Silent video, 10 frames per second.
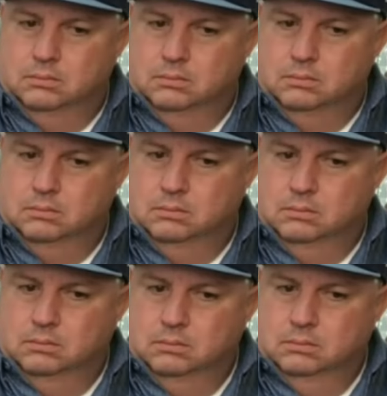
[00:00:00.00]

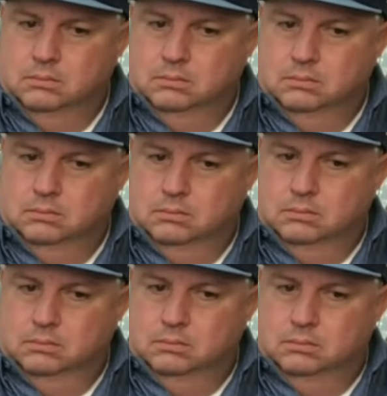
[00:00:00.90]

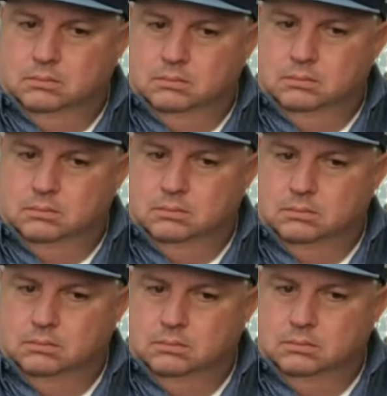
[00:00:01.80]

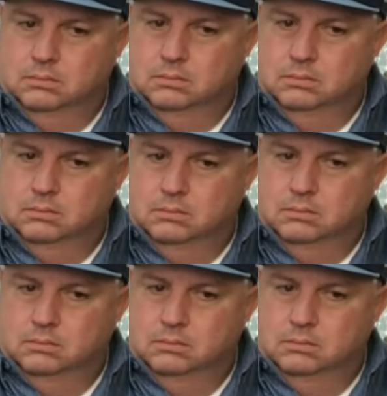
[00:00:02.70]
[no speech]